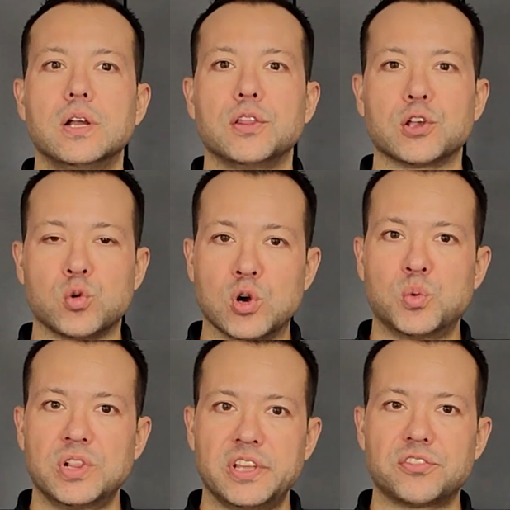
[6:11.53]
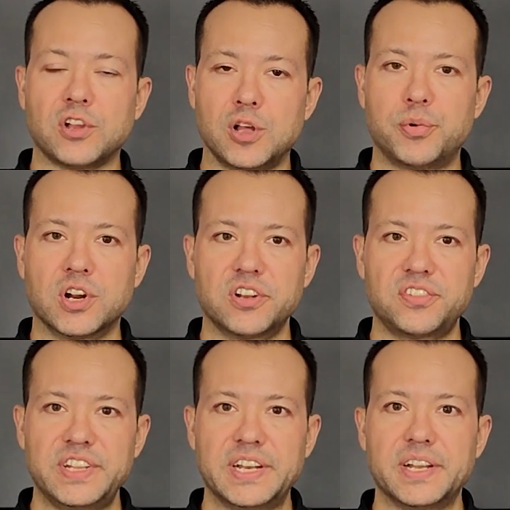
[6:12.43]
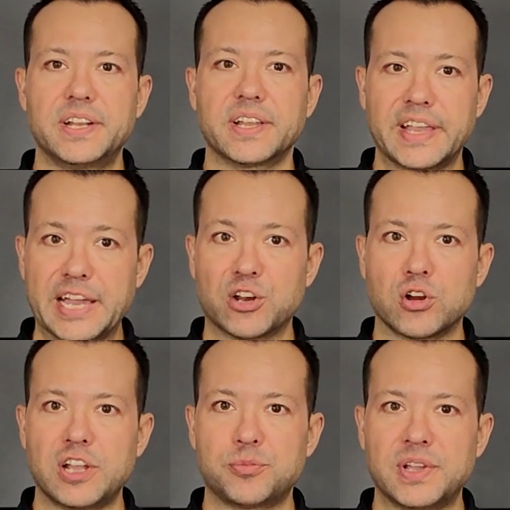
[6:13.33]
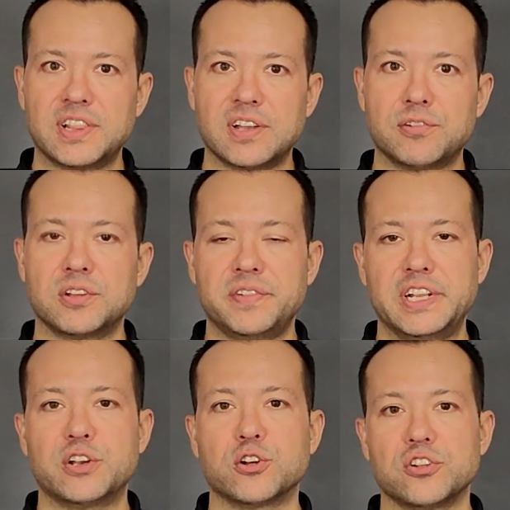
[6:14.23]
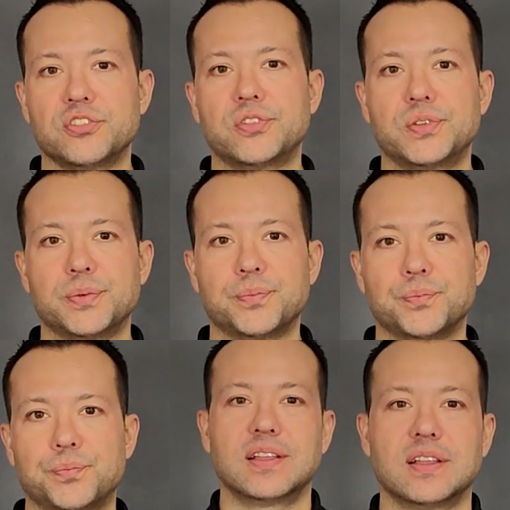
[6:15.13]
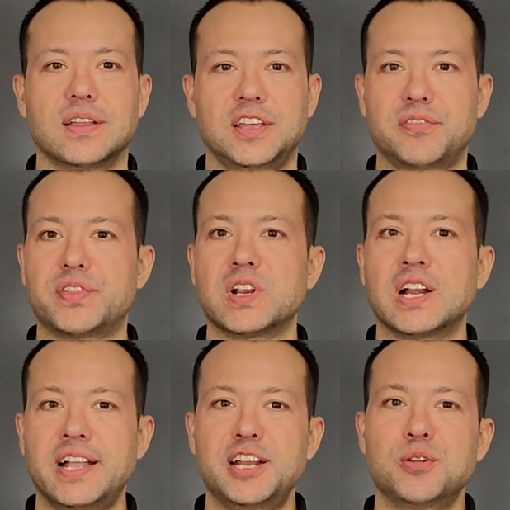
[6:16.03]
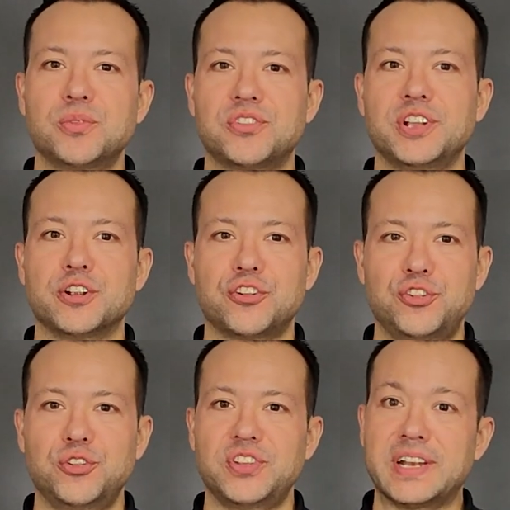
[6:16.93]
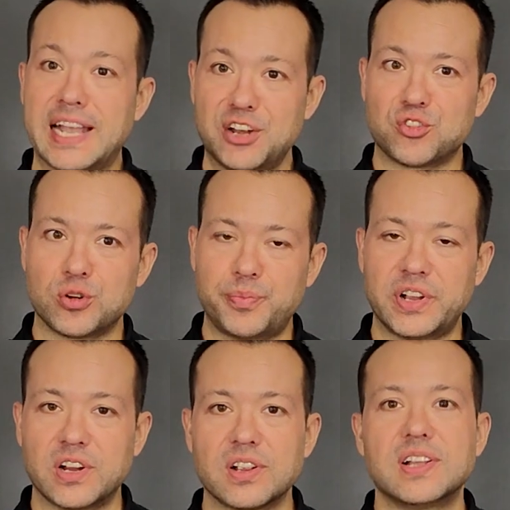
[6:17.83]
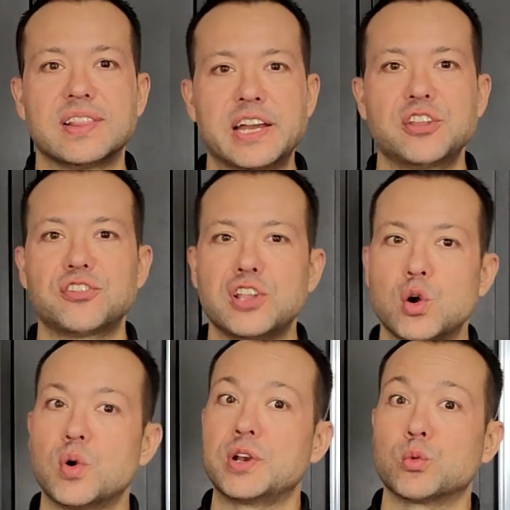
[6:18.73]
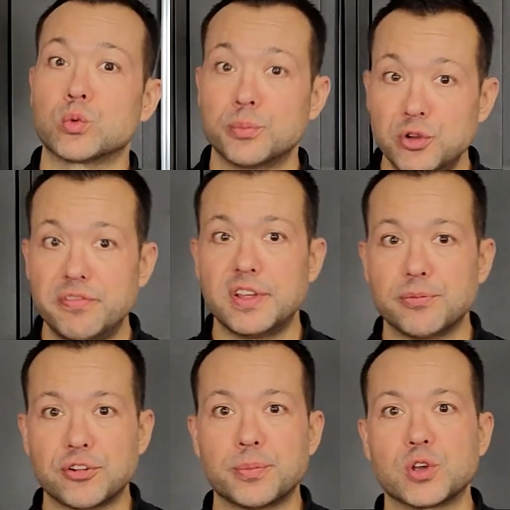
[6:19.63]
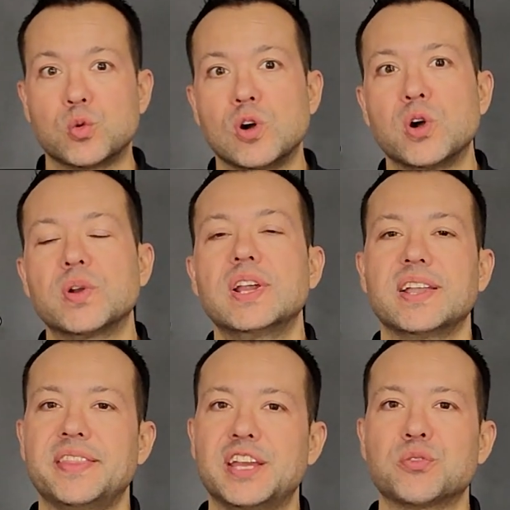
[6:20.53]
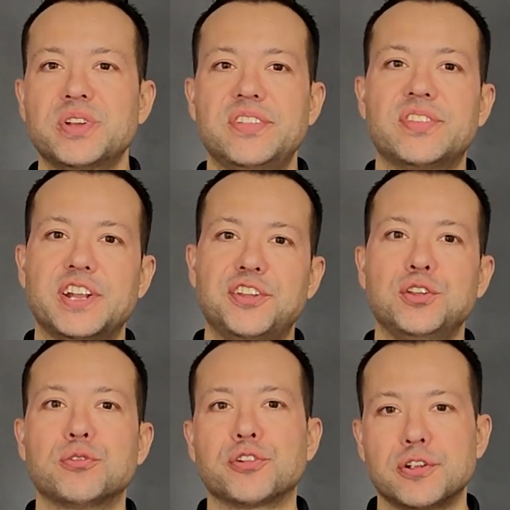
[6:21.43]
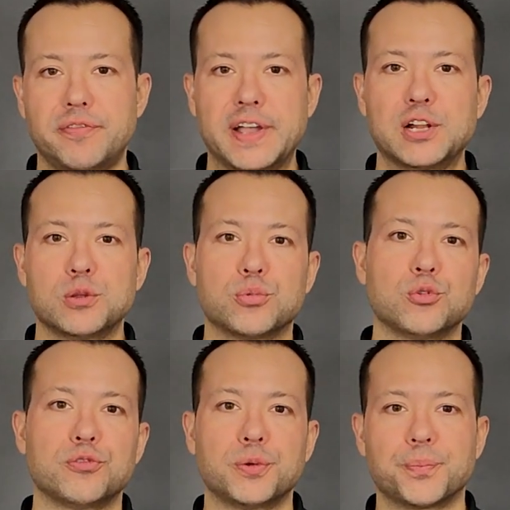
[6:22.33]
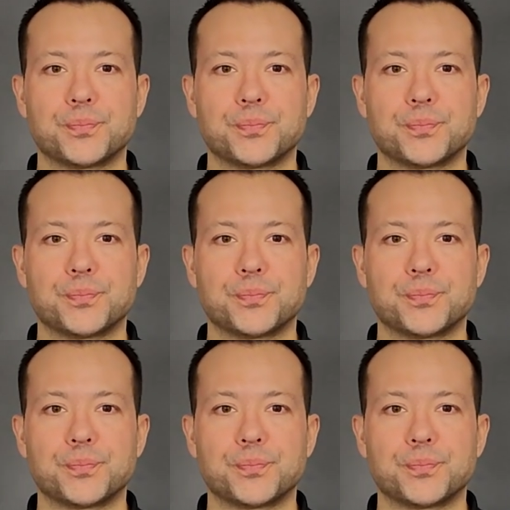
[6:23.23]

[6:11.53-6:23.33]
The quote will list all parts needed, categorized by level of needed urgency. If there are items that you're choosing not to repair, let us know and we'll remove them from the quote and then resend to you for your final approval.